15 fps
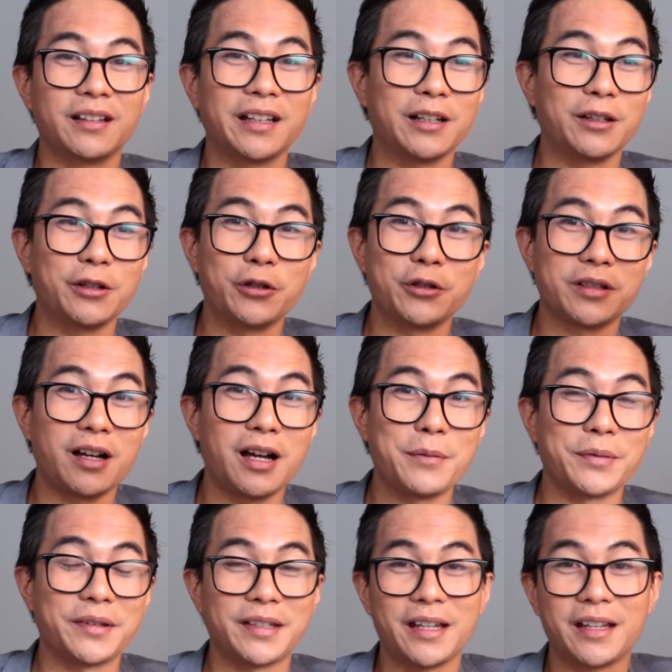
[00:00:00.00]
let alone
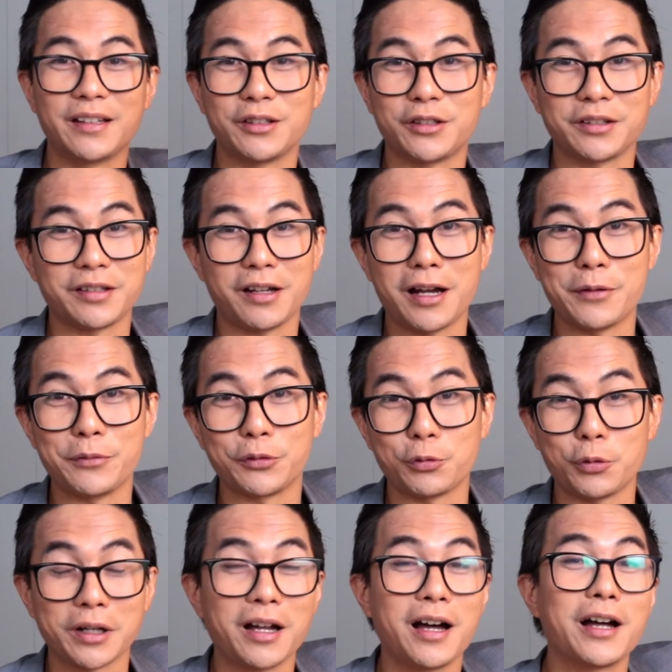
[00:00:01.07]
times ten to times
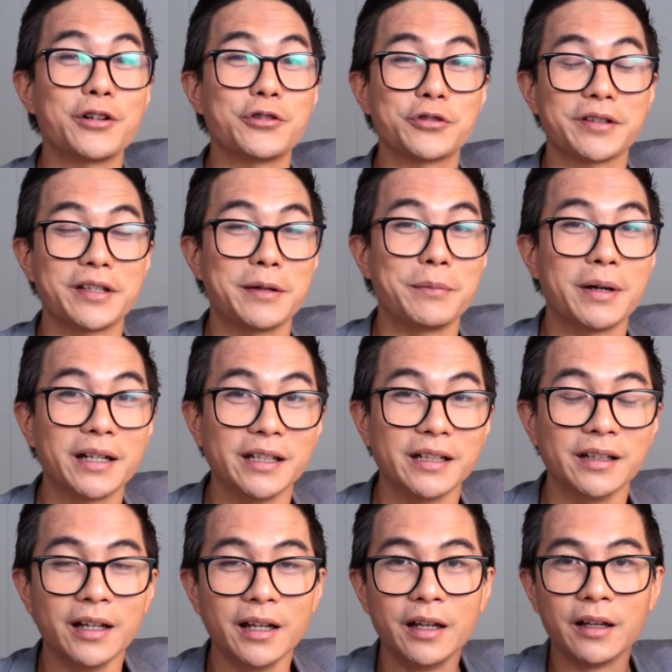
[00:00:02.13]
one hundred their
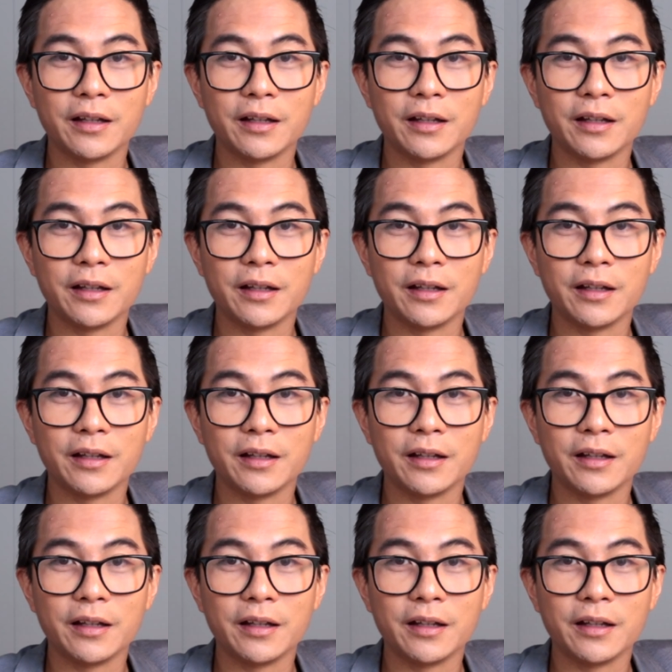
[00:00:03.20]
money,